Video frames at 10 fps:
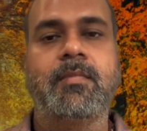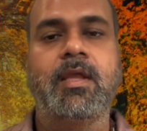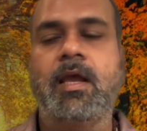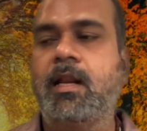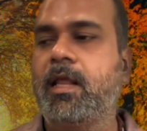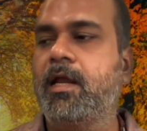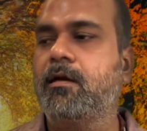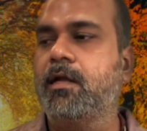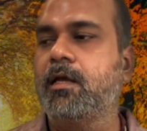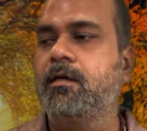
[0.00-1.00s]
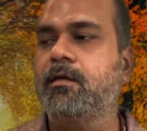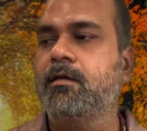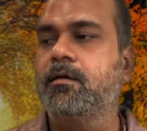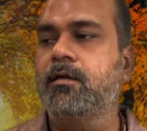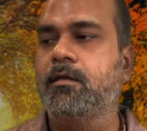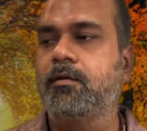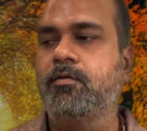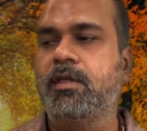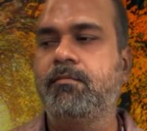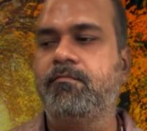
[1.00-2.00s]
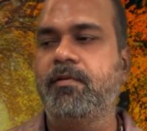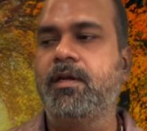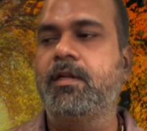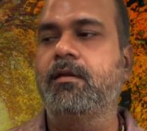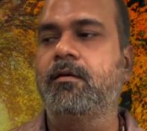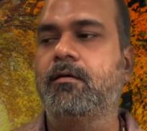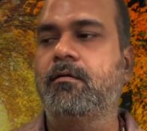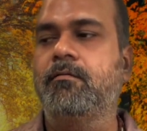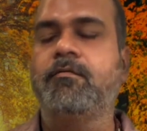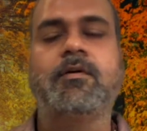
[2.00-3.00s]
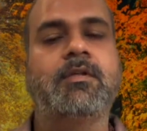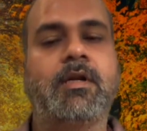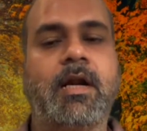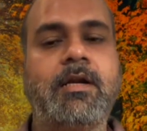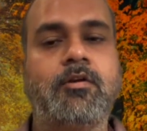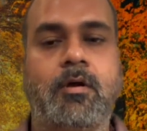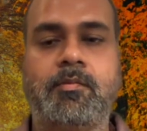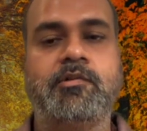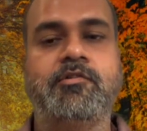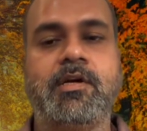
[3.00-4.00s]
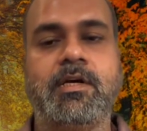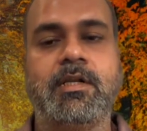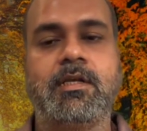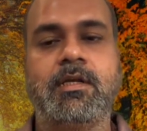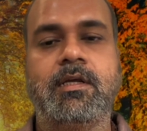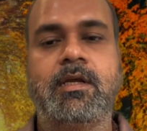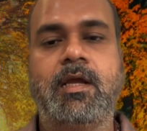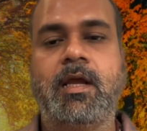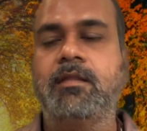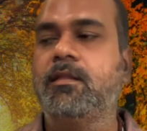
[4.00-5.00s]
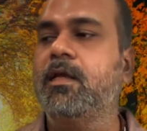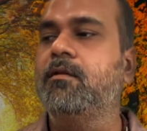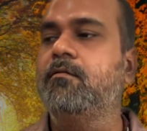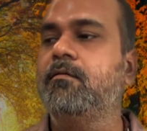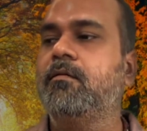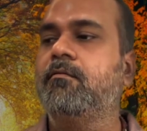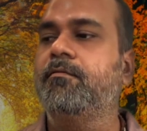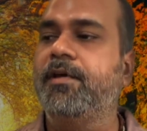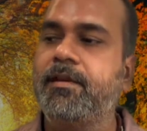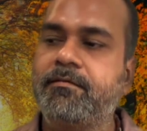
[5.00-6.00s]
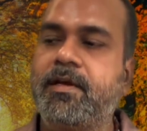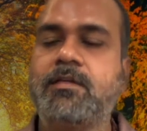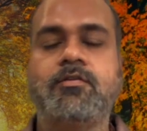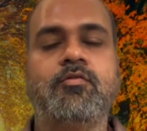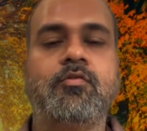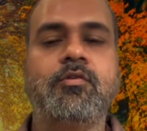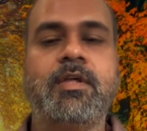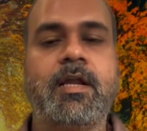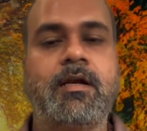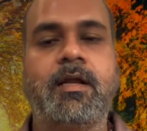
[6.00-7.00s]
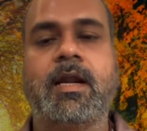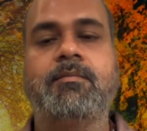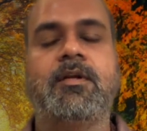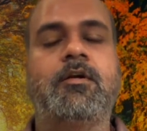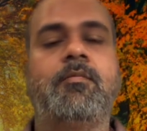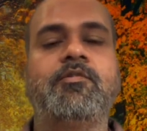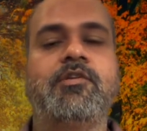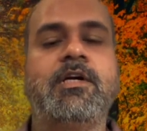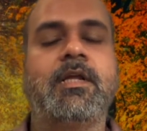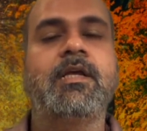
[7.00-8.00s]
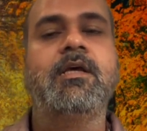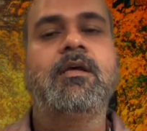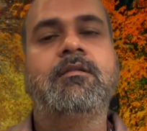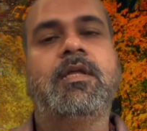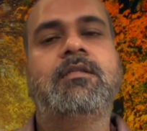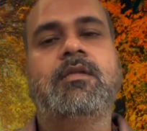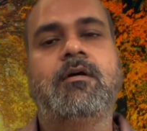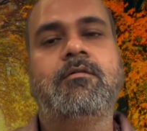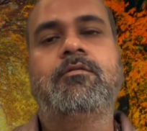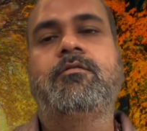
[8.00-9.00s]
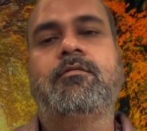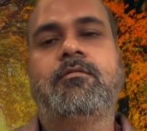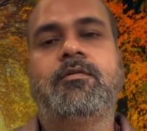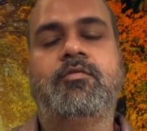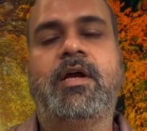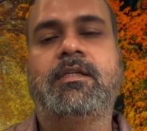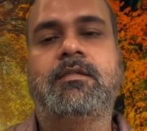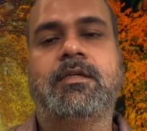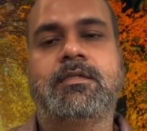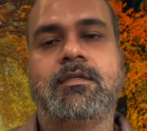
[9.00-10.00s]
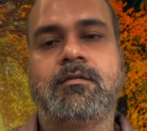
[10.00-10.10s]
And like a tiger, you keep waiting for the right opportunity, and then very fast you go there and grab that opportunity. That's how you get the success.